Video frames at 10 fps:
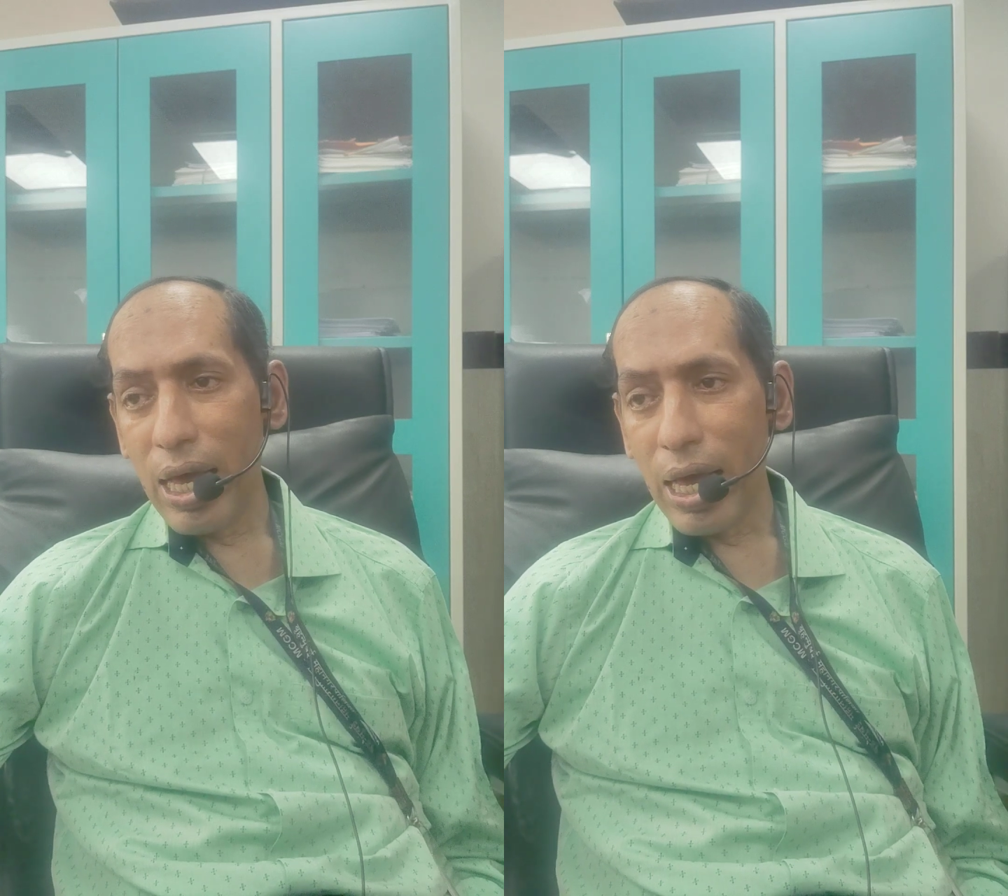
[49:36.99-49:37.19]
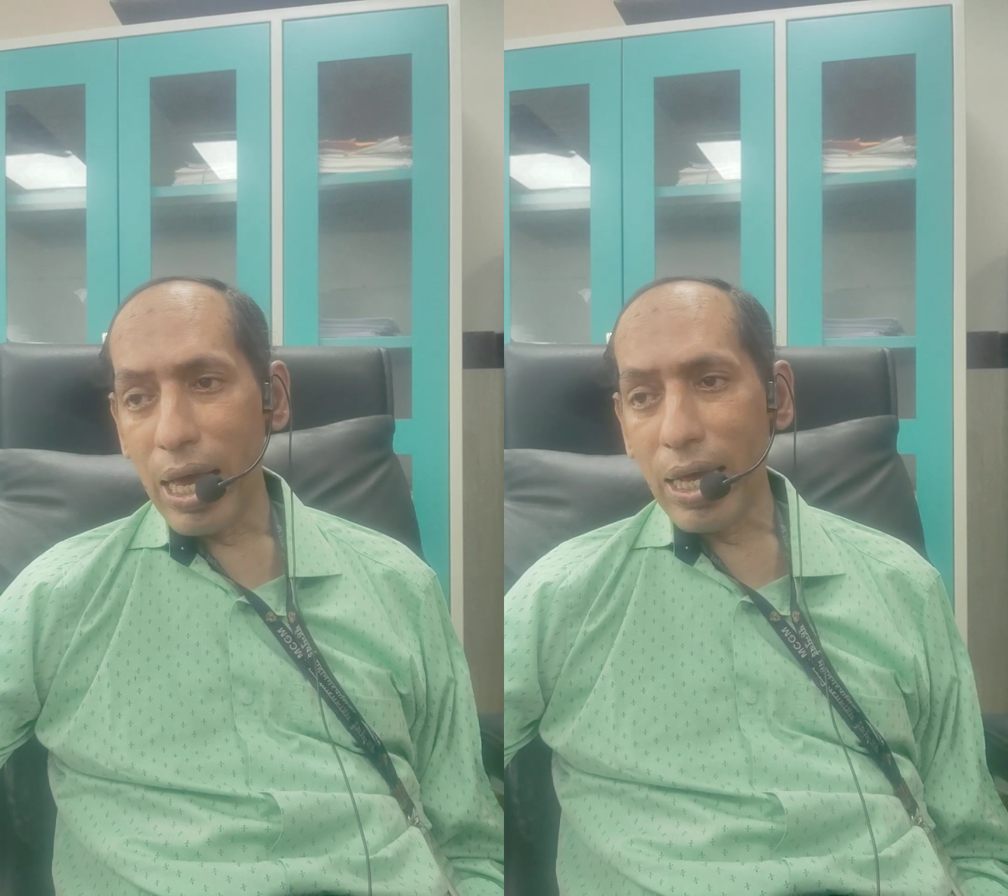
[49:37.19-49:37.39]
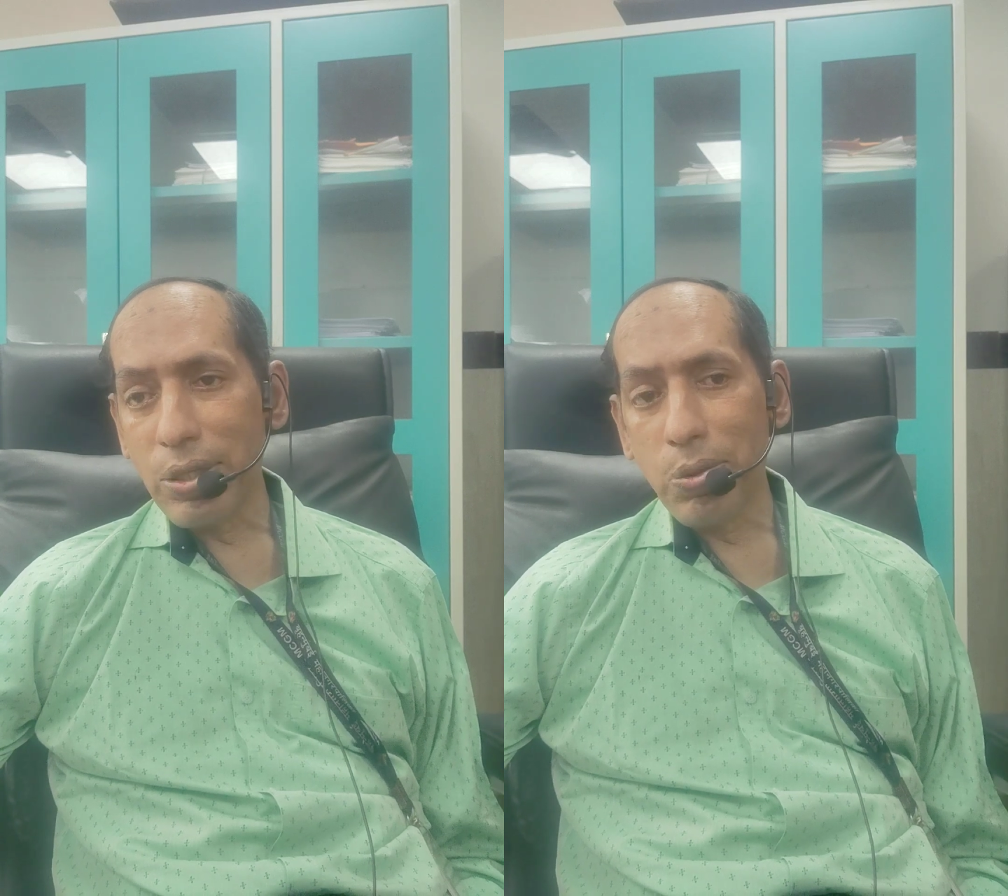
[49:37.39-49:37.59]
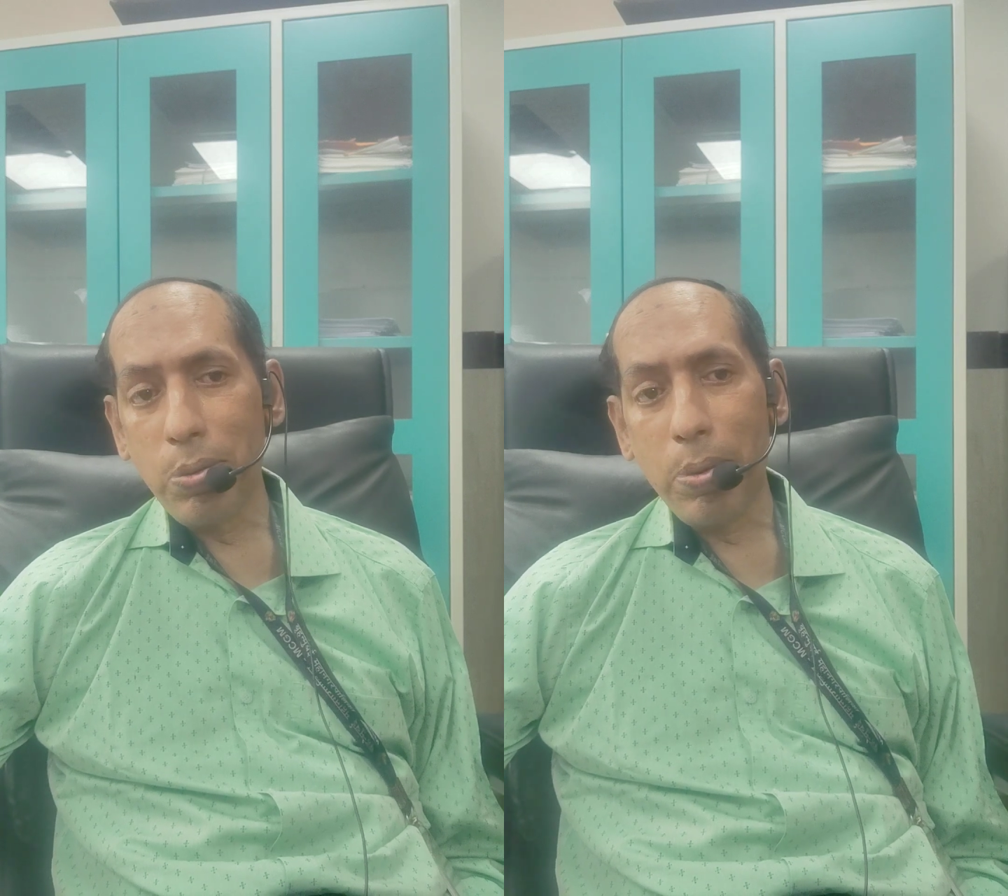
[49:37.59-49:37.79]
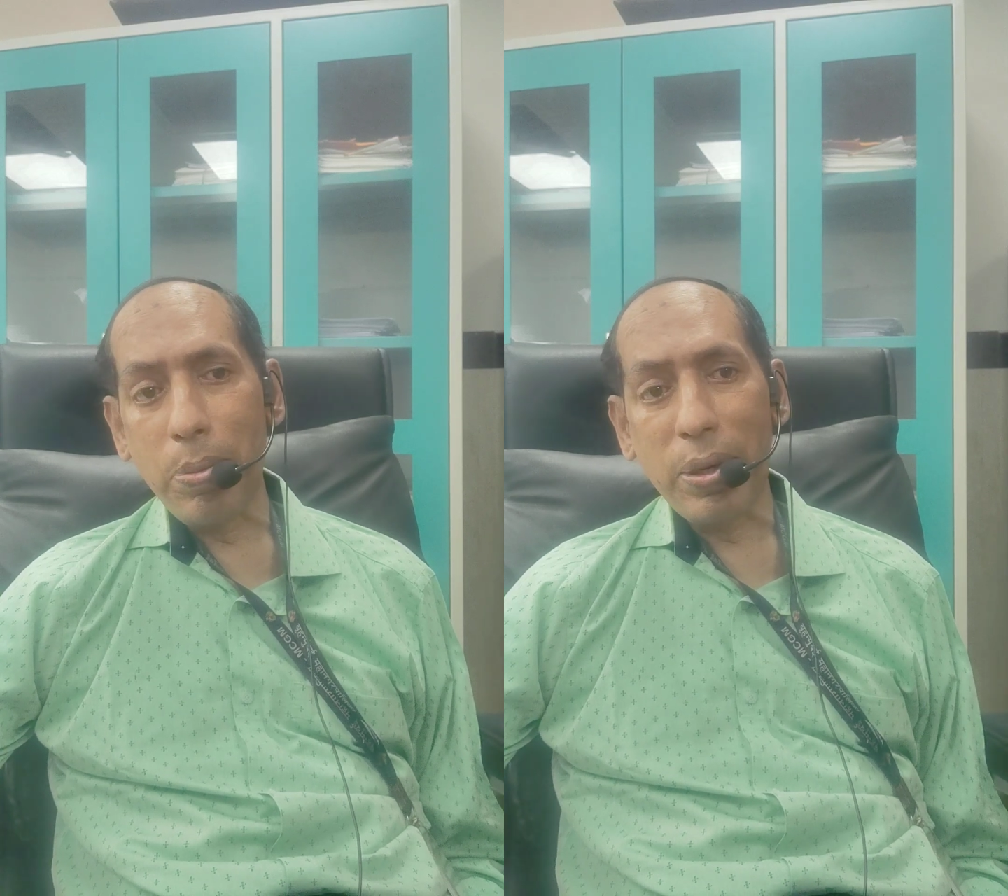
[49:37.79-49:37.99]
has to
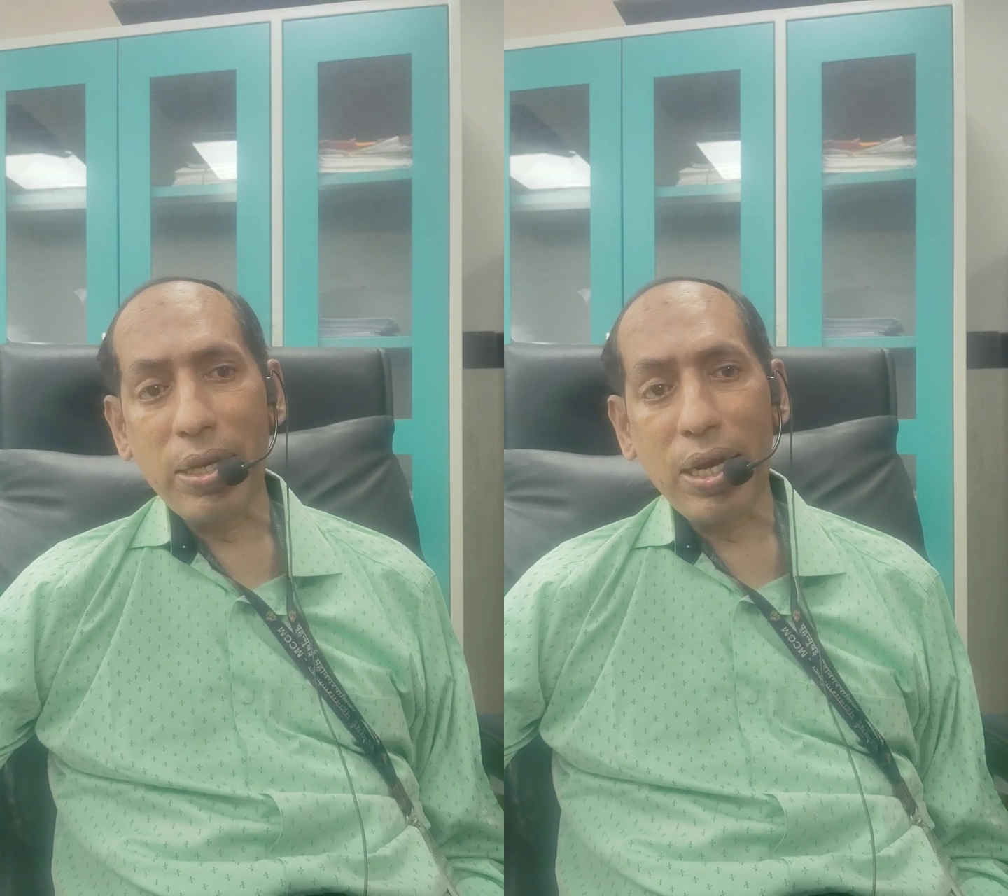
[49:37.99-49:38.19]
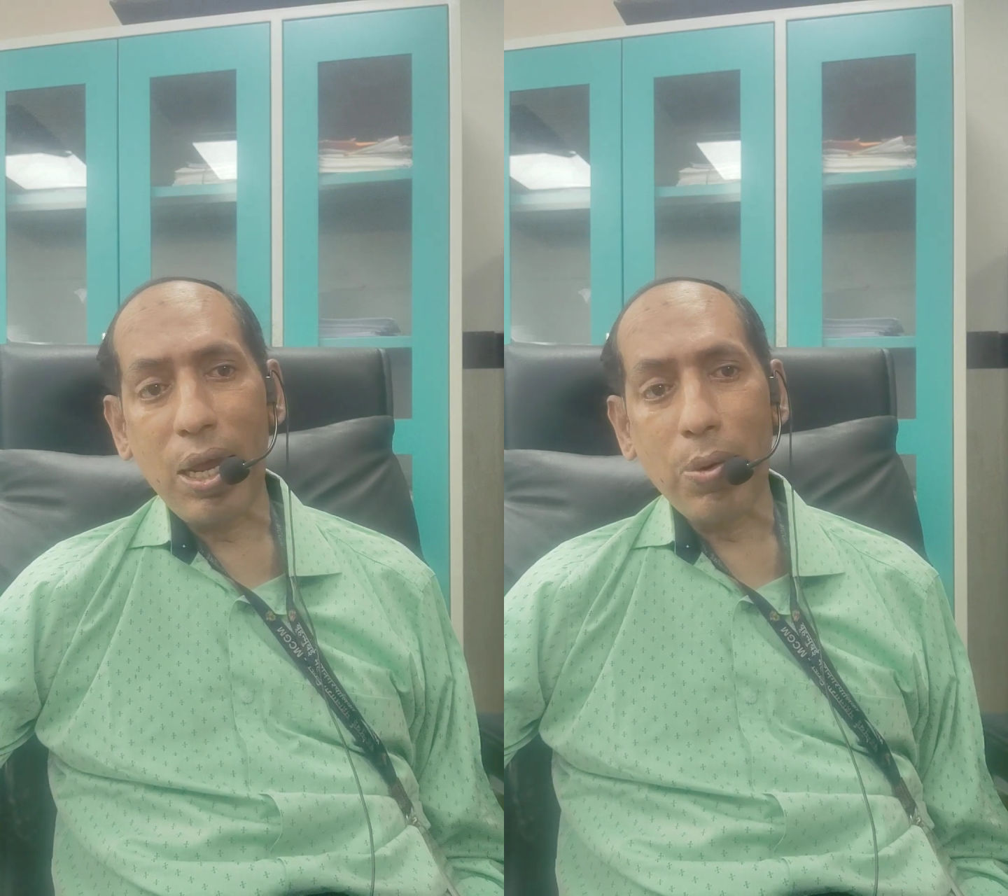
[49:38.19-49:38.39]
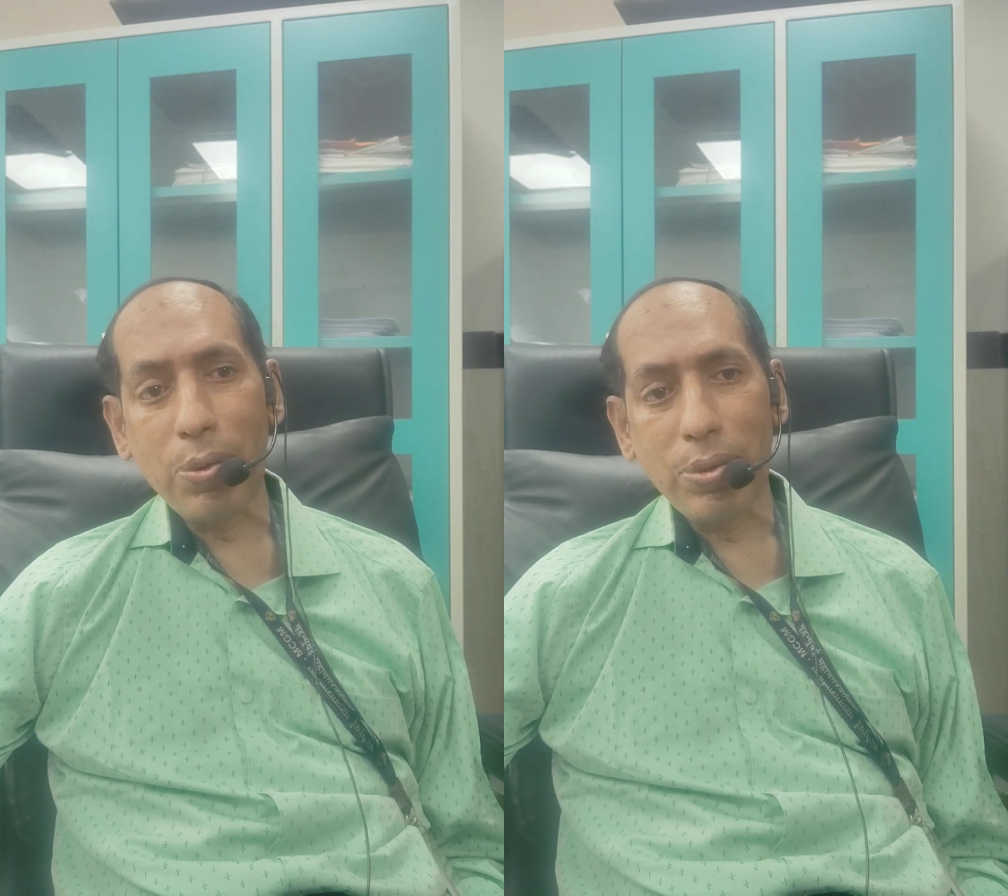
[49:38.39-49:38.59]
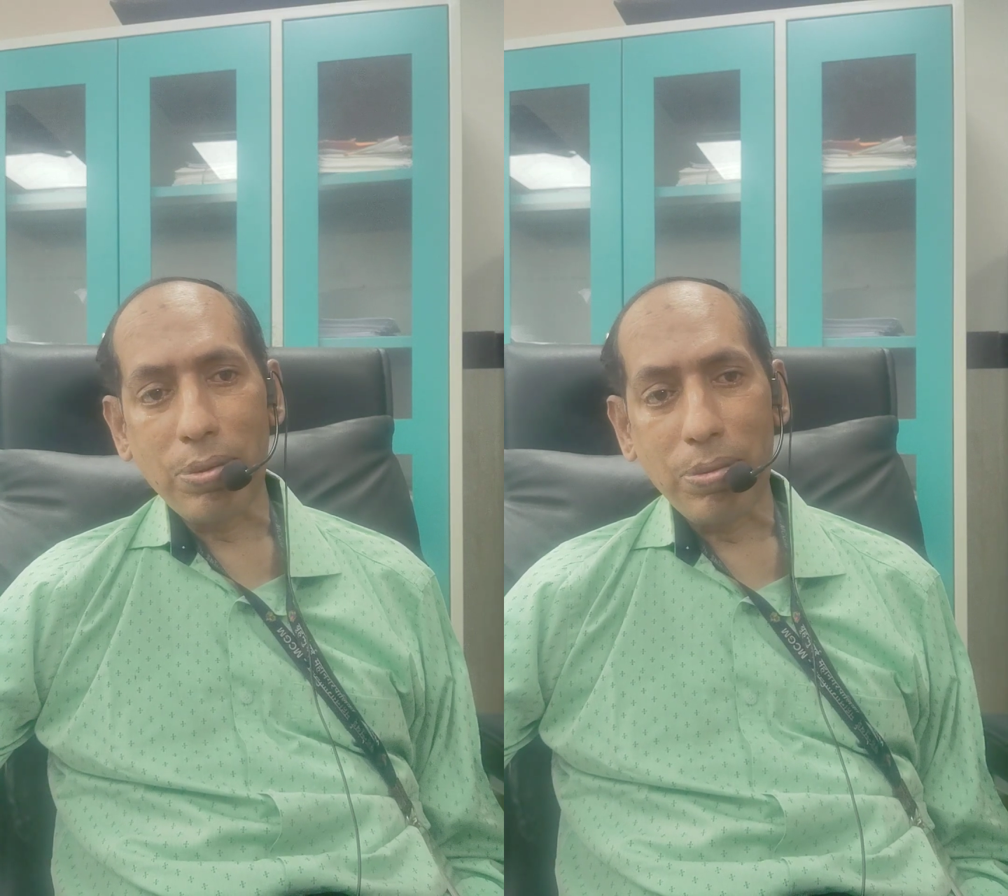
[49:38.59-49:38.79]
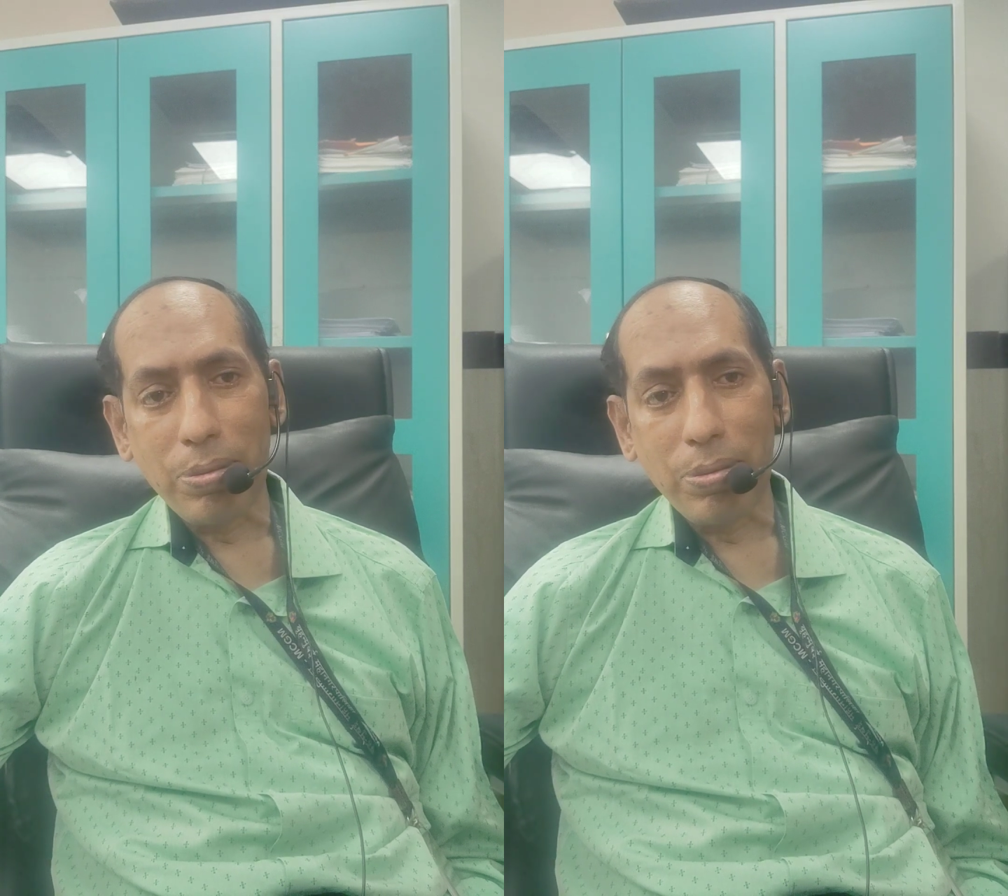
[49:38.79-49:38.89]
be beaten out.